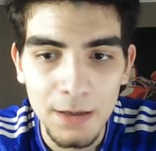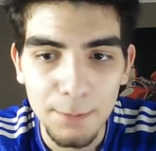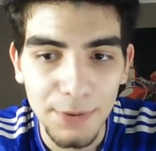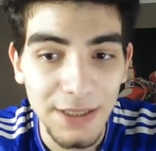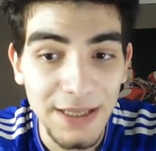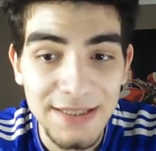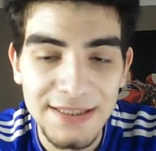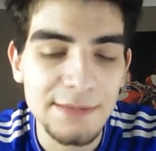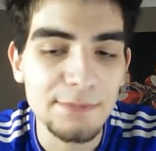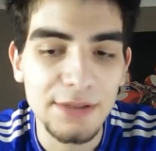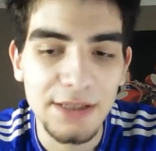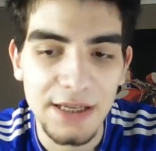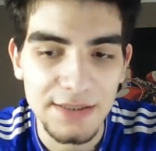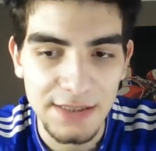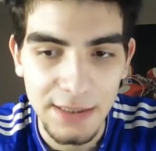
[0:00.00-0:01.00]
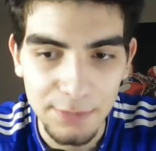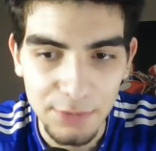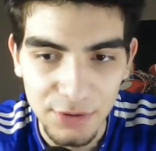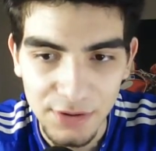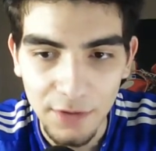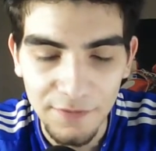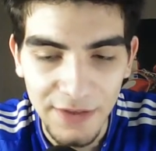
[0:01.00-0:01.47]
But that simply hasn't
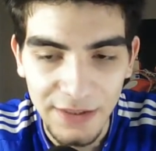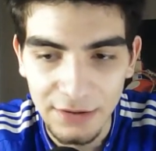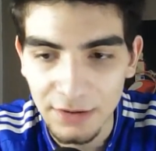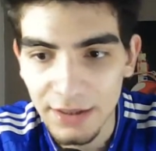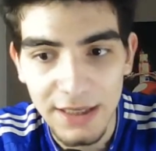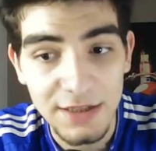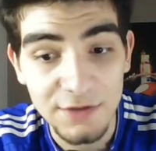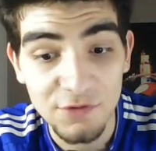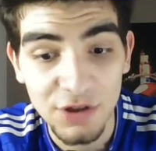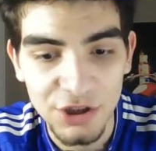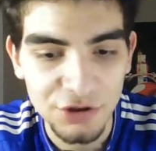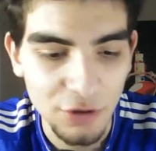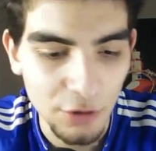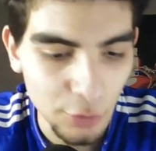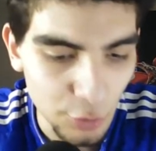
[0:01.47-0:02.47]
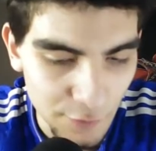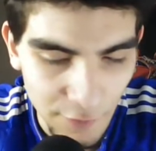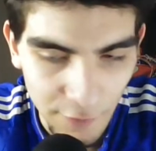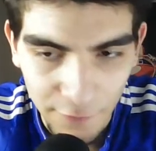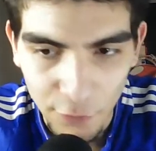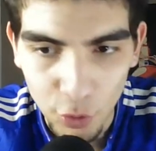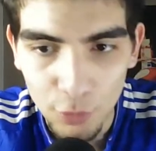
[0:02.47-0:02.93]
happened. I think that he's really struggled for
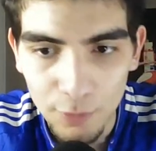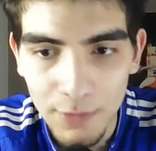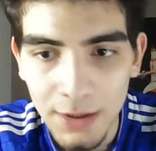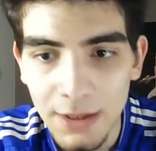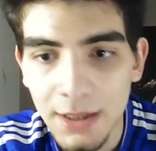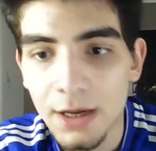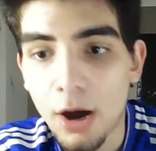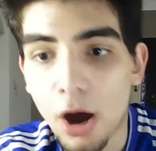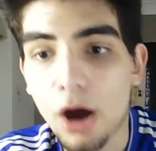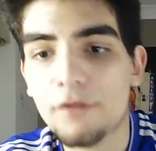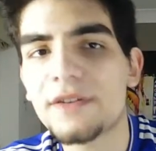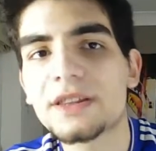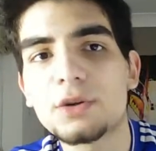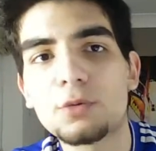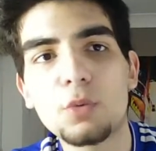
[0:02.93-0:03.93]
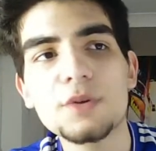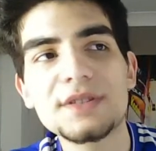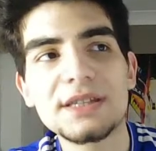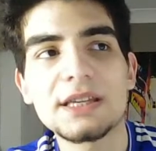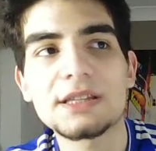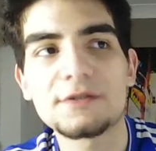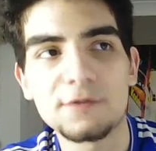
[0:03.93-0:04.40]
form. I think that once
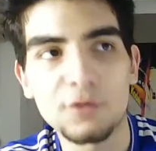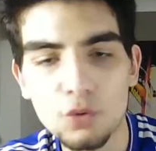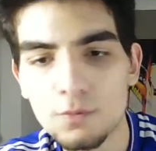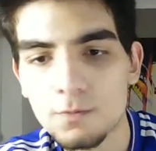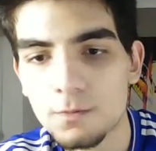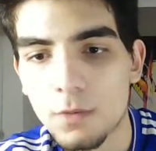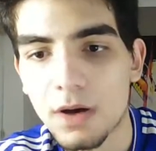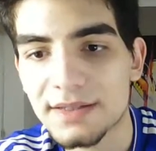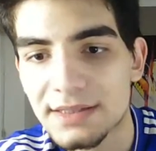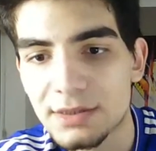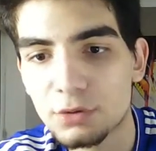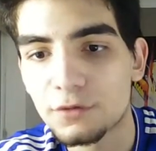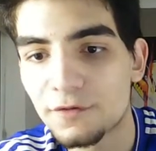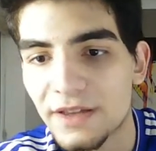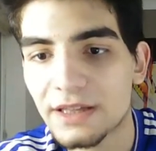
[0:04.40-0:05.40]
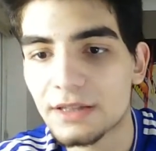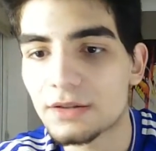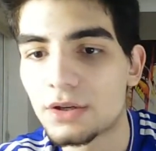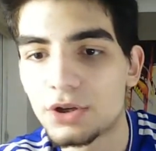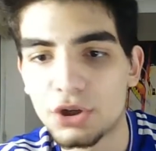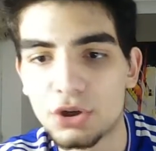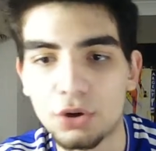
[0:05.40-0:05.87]
he hits form, I still think
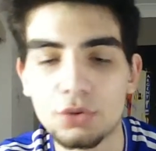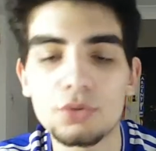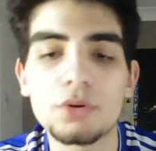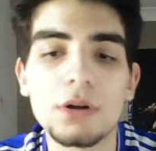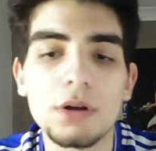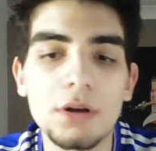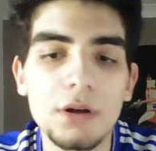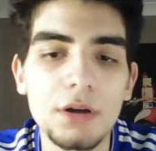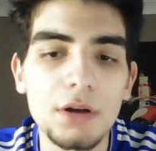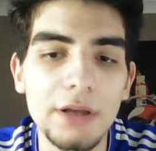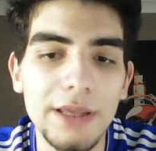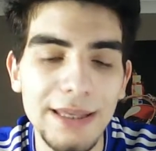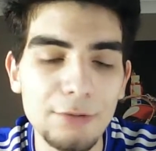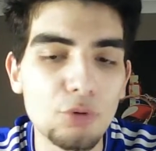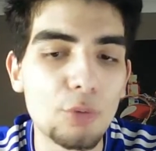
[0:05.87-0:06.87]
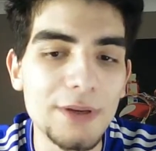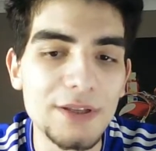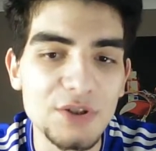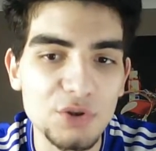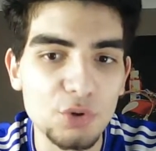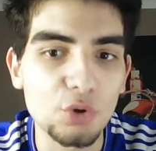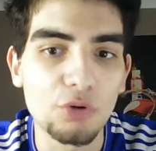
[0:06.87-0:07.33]
that, he will be
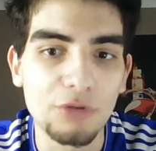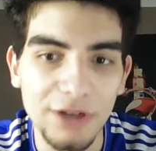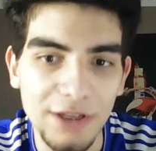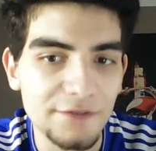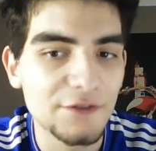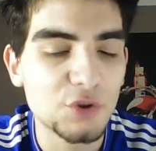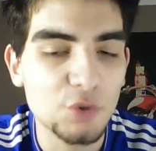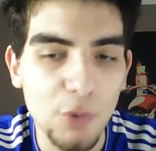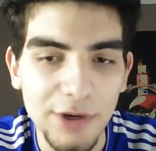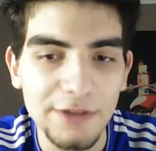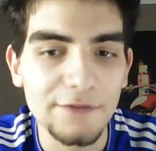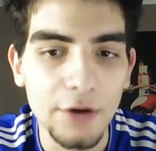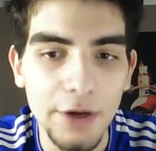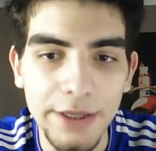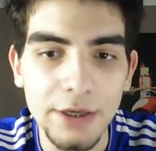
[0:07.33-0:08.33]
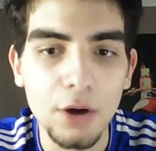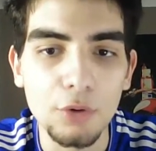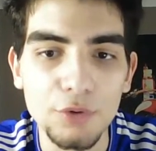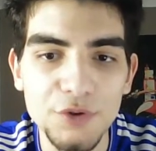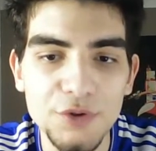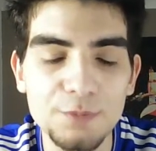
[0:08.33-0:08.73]
scoring 20, 30 goals.